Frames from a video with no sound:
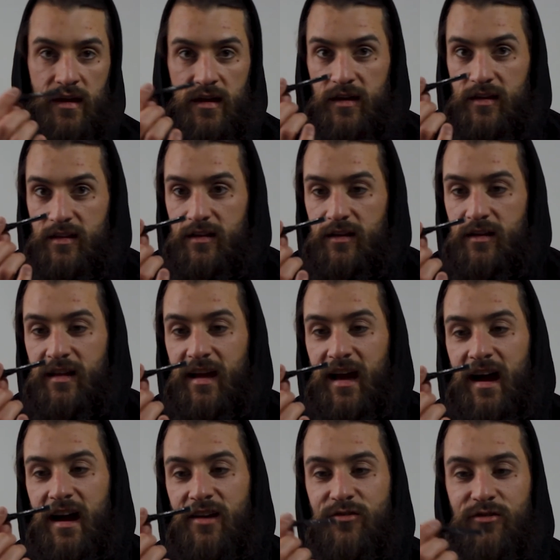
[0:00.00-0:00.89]
little
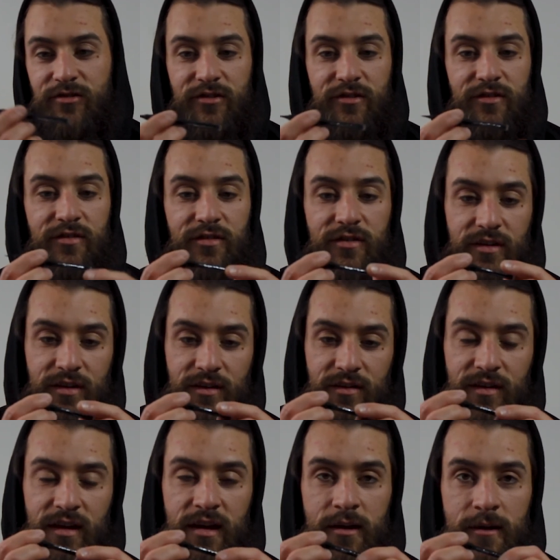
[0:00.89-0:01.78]
cartridges, you
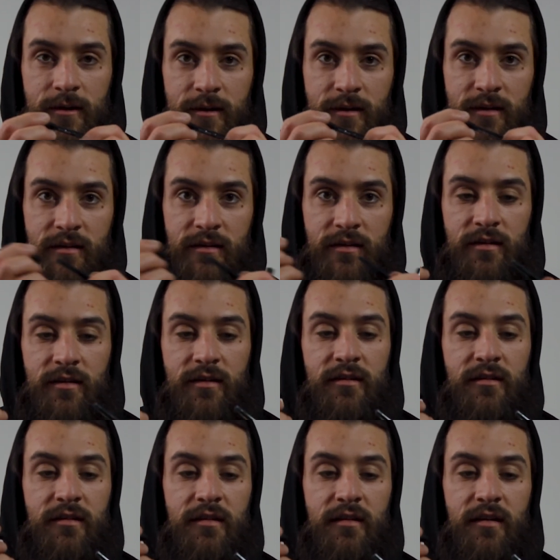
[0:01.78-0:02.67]
see?
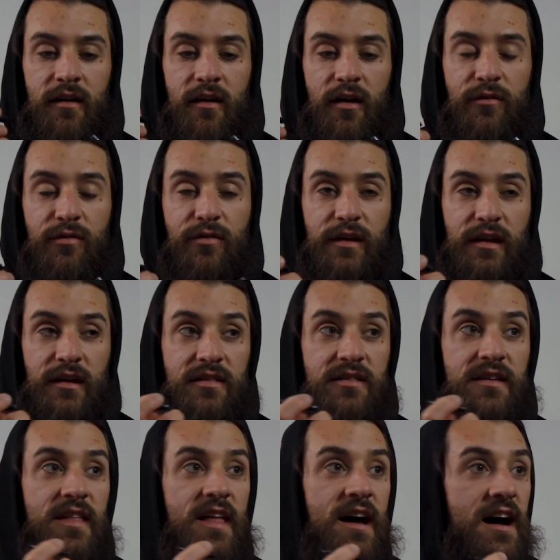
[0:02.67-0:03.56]
Hopefully you can
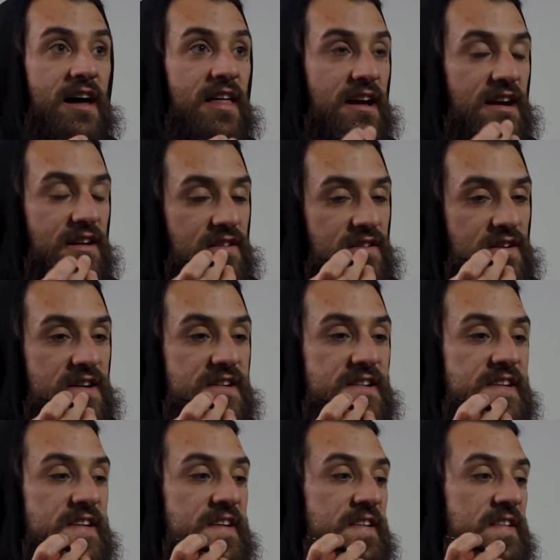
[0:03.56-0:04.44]
see that. I think I just
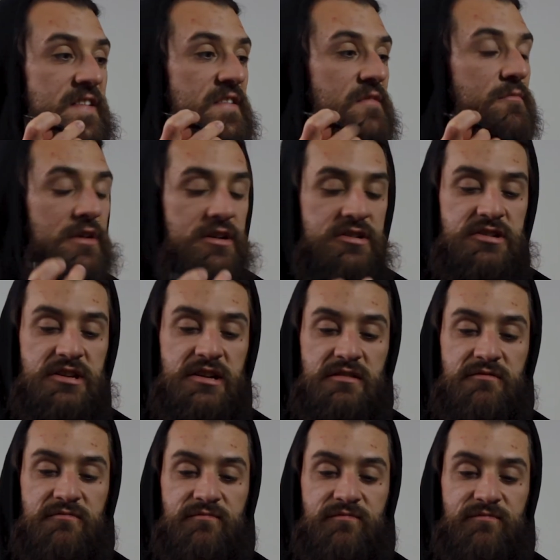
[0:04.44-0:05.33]
got ink on my
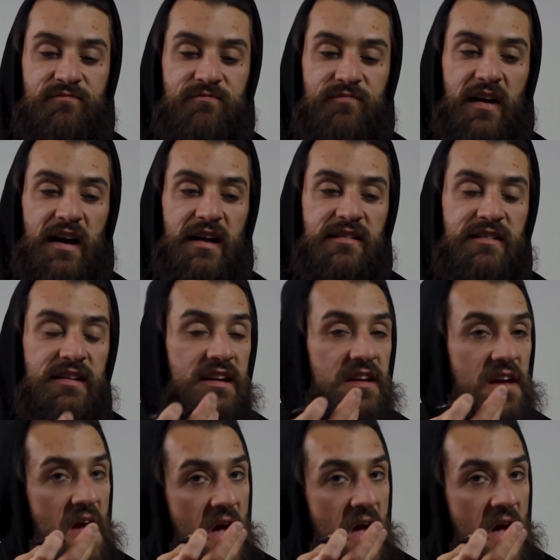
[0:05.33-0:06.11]
chin. I did.